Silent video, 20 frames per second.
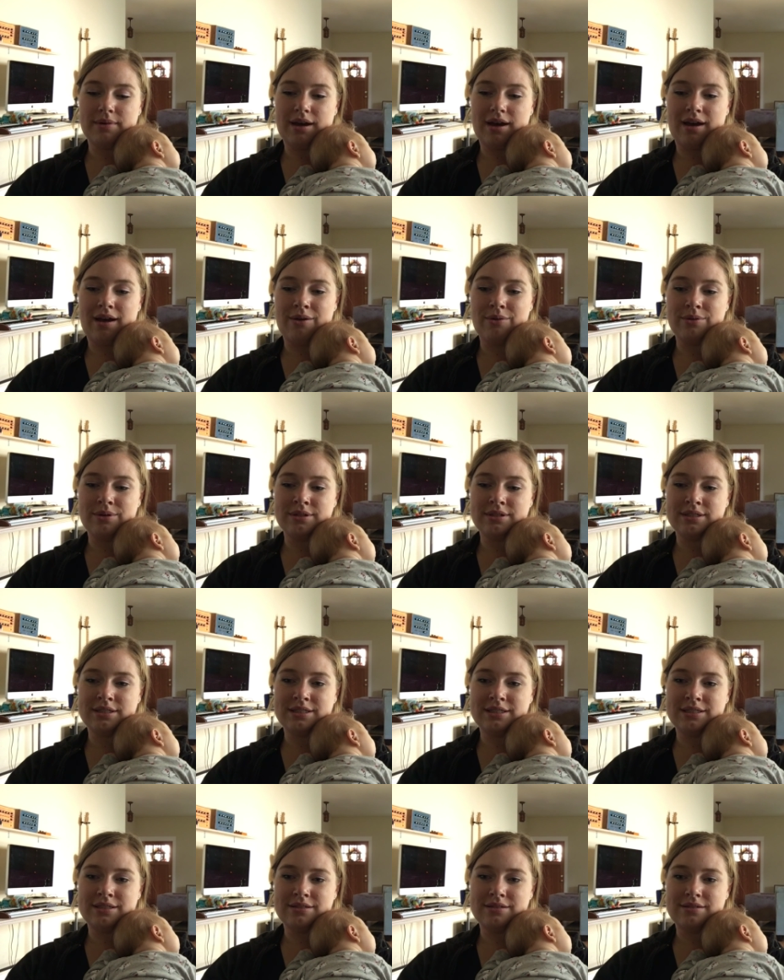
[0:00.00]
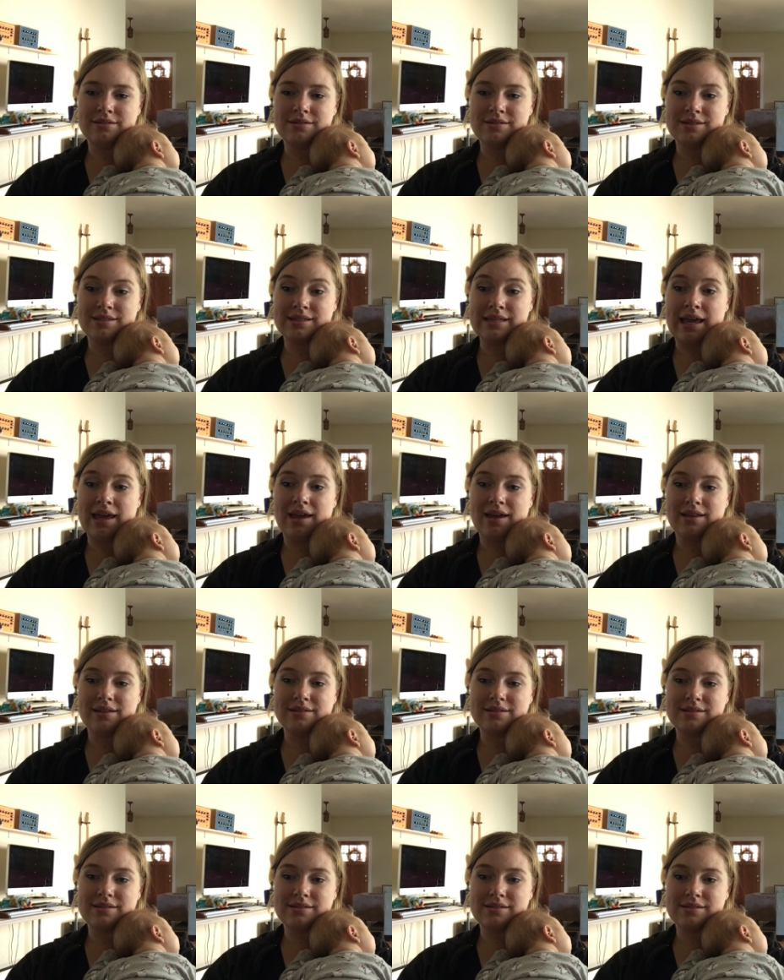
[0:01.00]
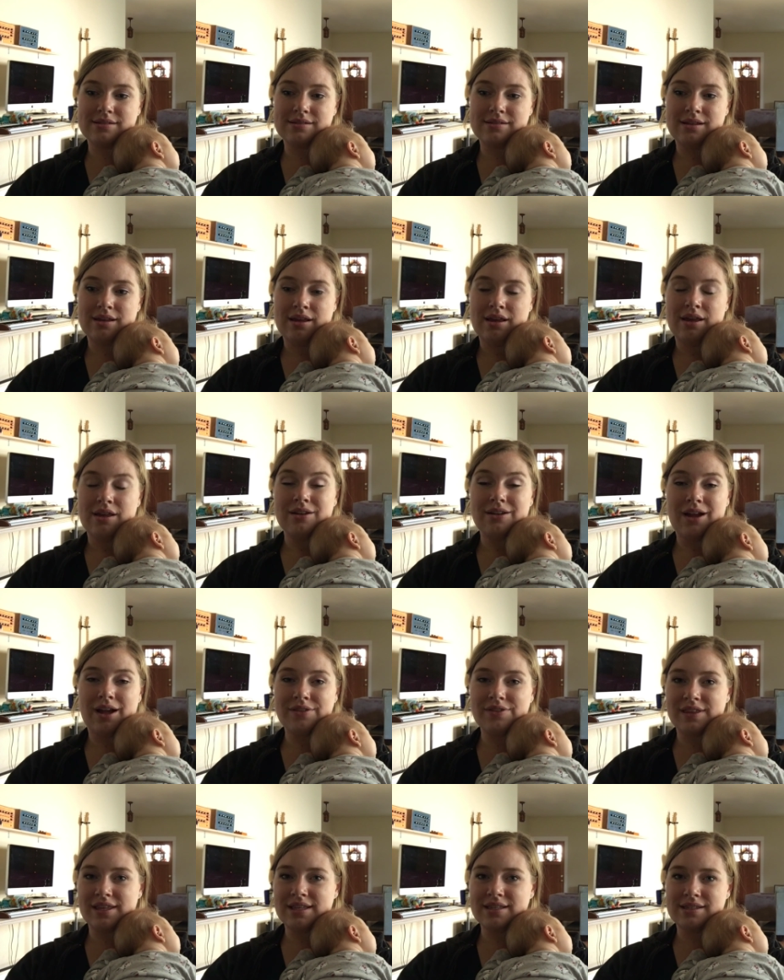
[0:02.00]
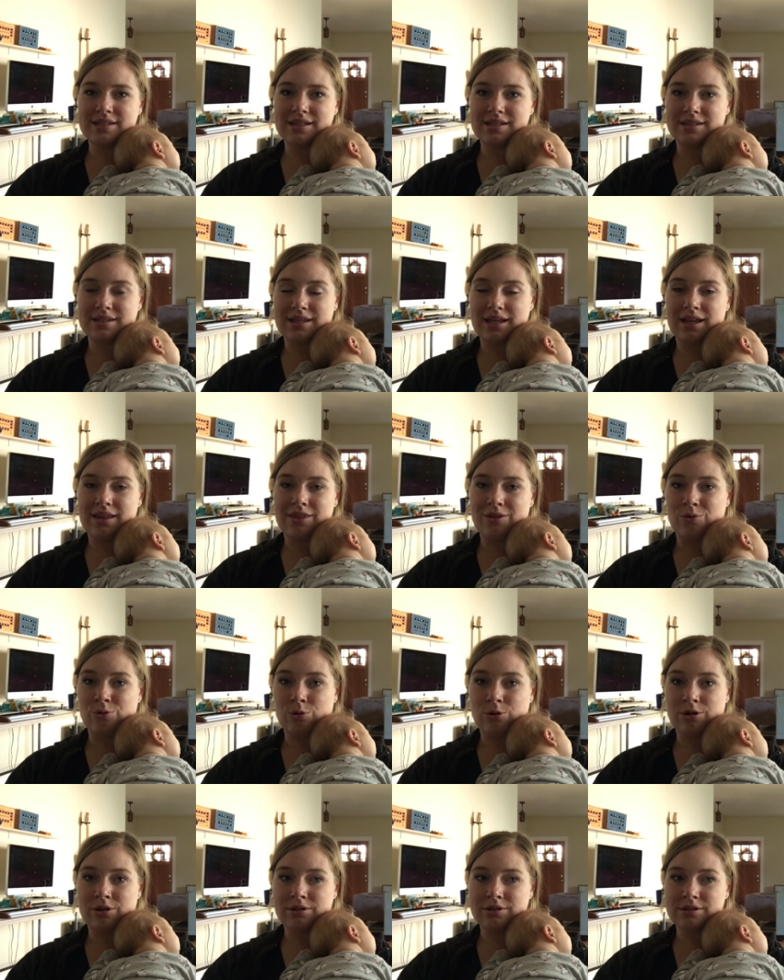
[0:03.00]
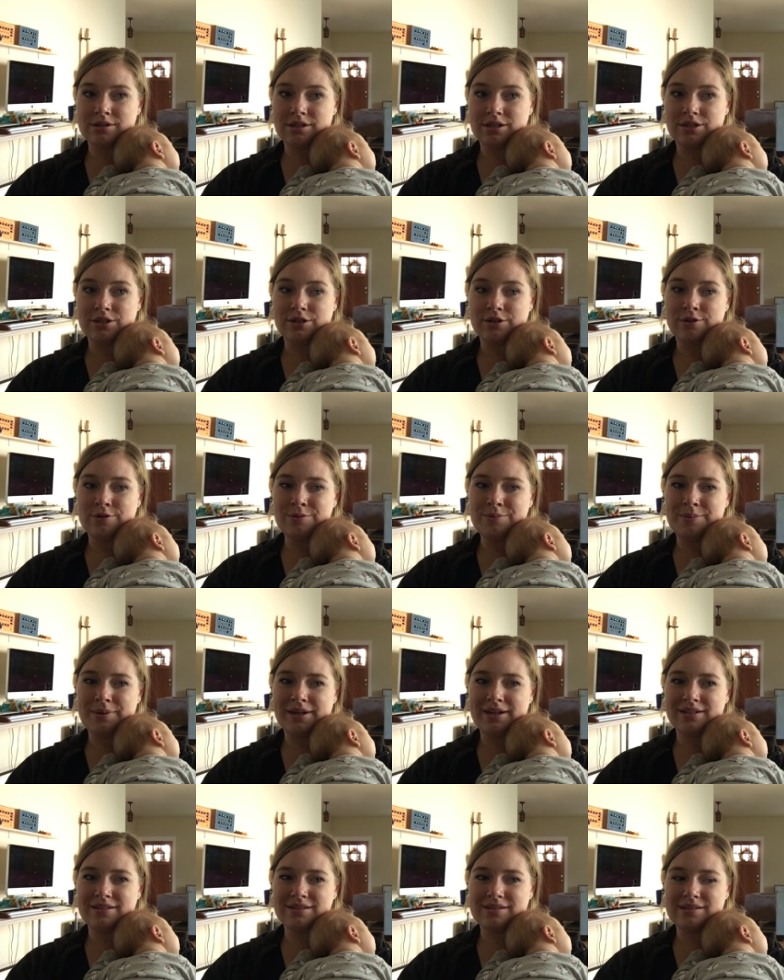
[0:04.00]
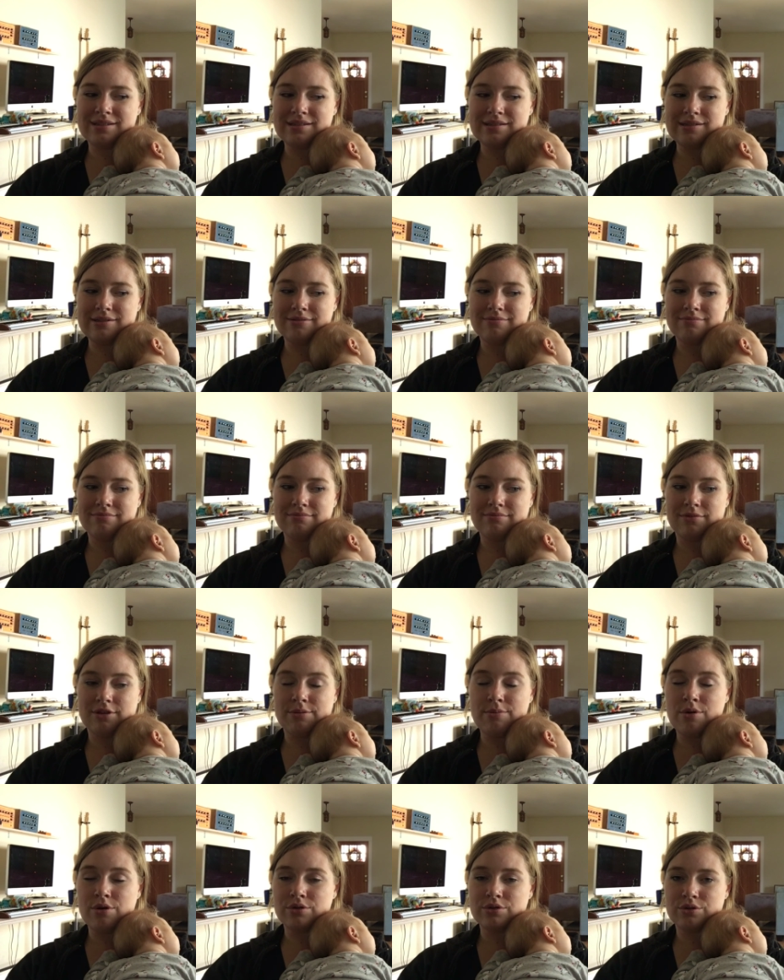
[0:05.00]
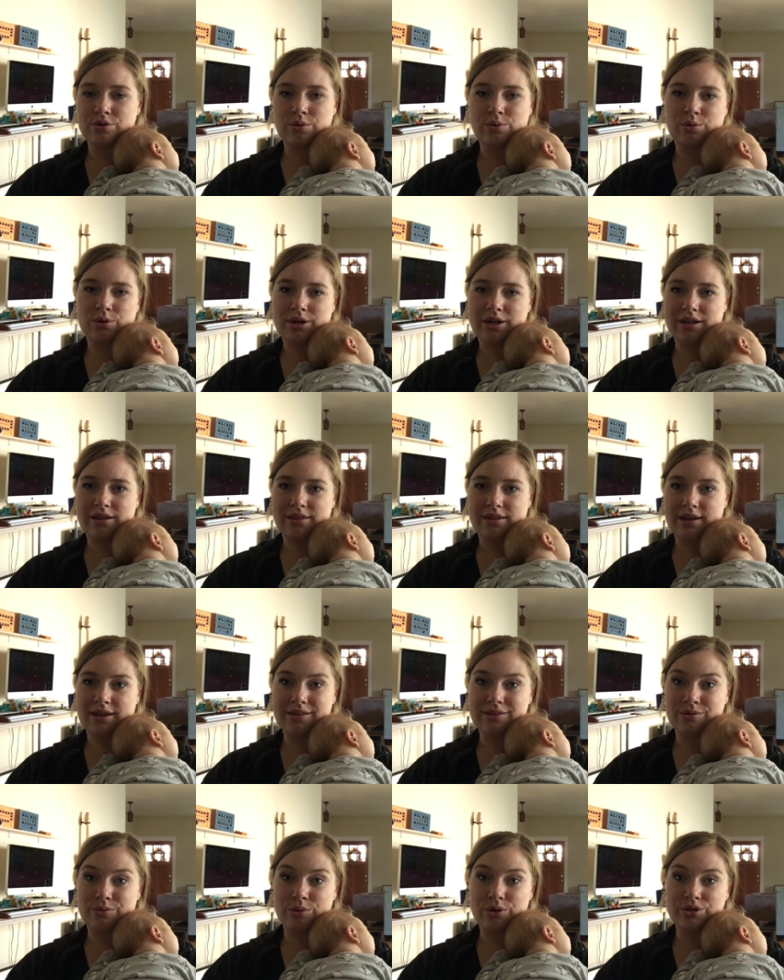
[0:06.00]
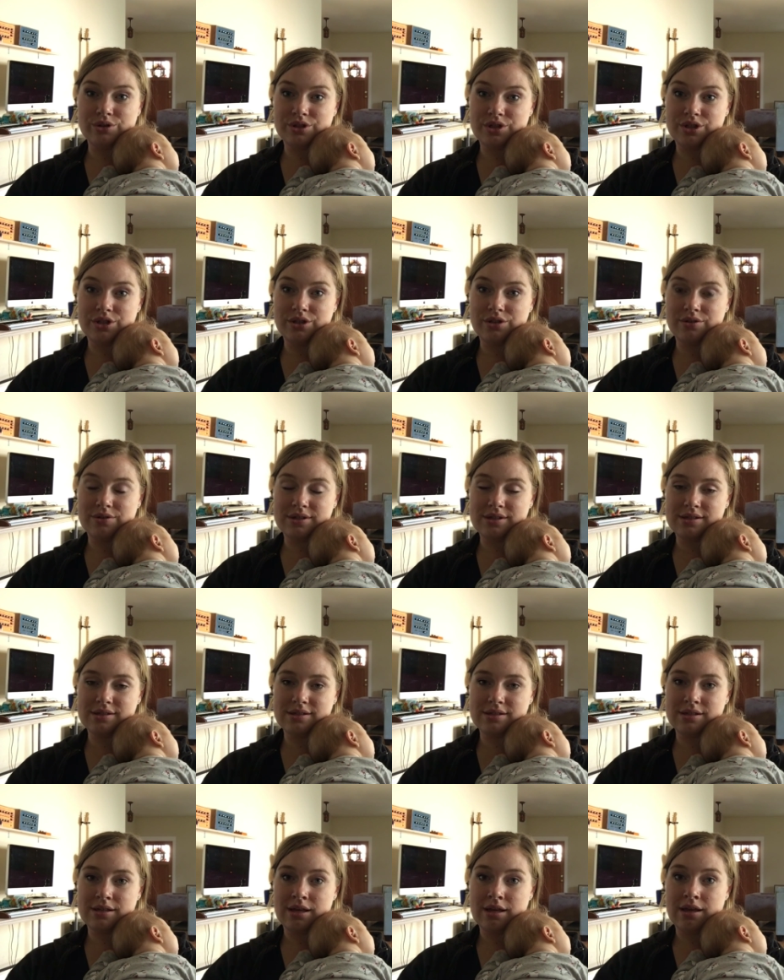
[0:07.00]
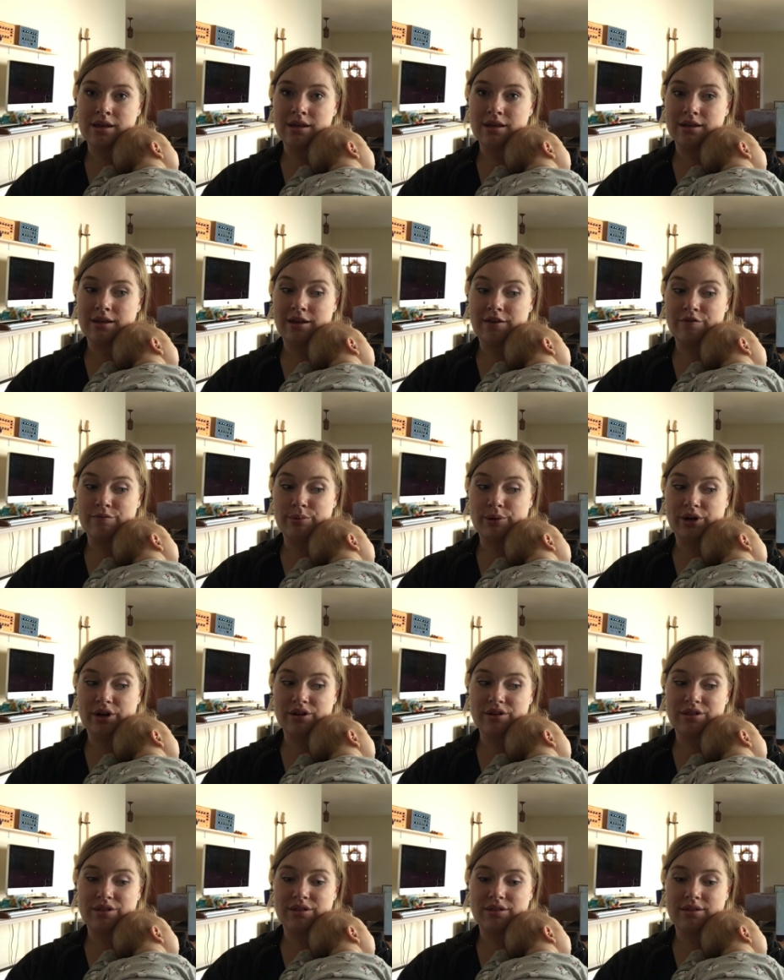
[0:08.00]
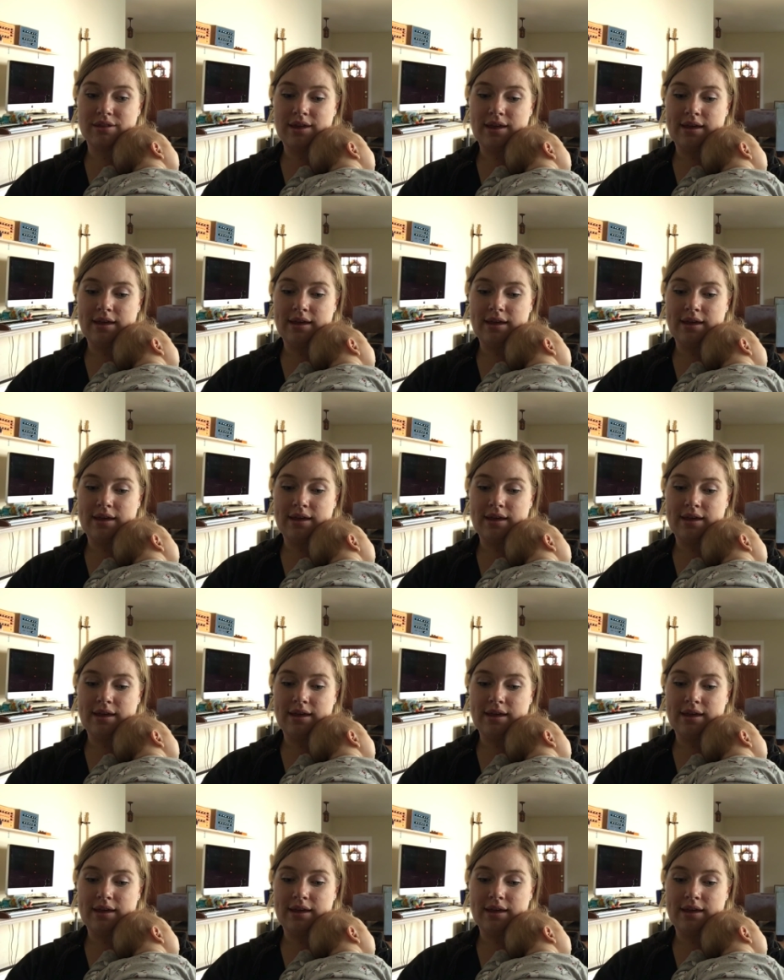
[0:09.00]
I would say it's not the easiest thing in the world to do, but it's the most rewarding thing in the world to do is give birth.